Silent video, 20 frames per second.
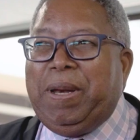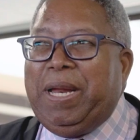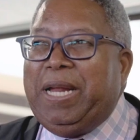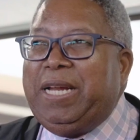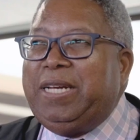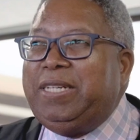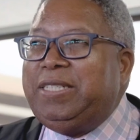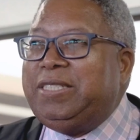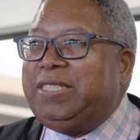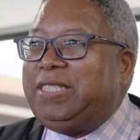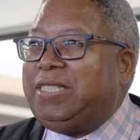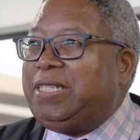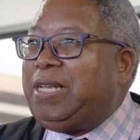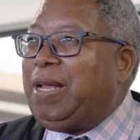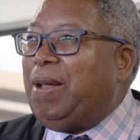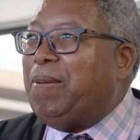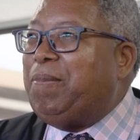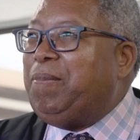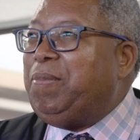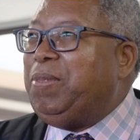don't really
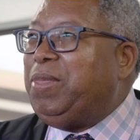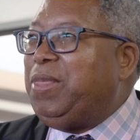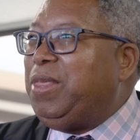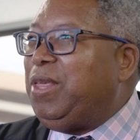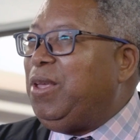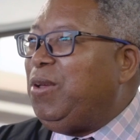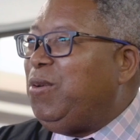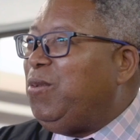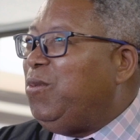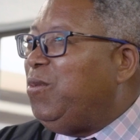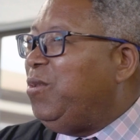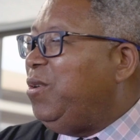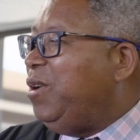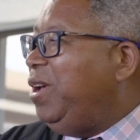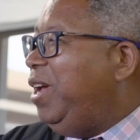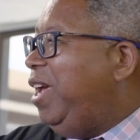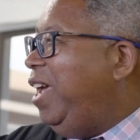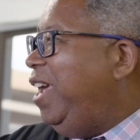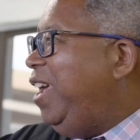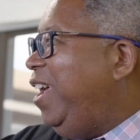pay attention
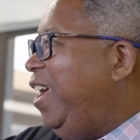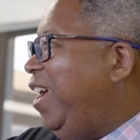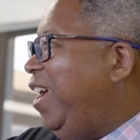to. Yeah.